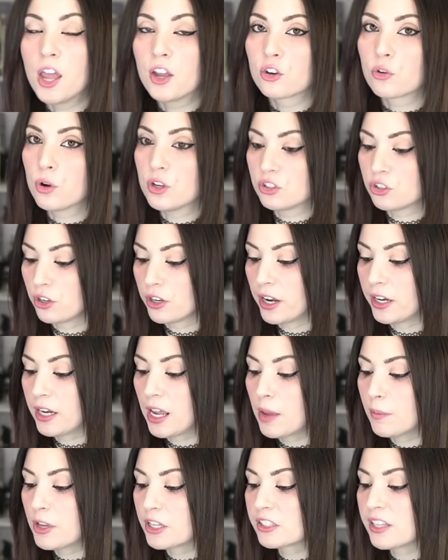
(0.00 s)
Crystal
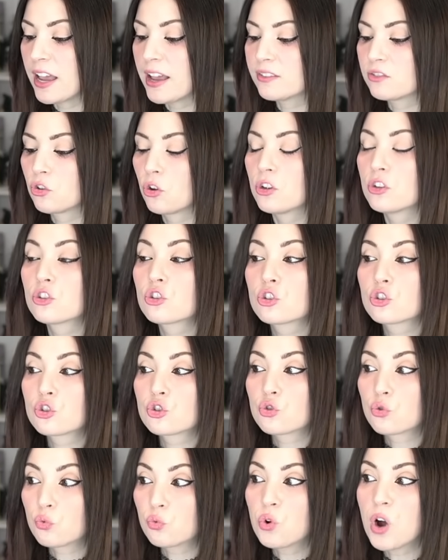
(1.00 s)
Dynamics has
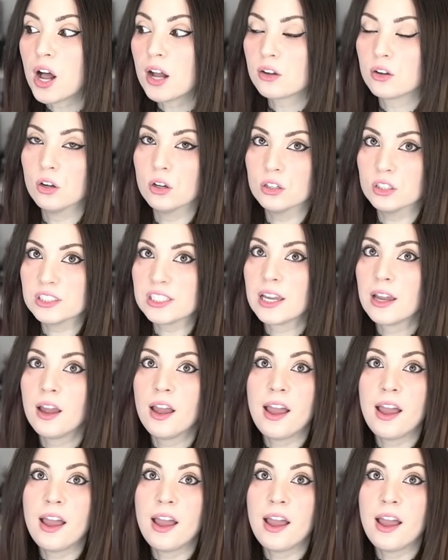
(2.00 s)
struggled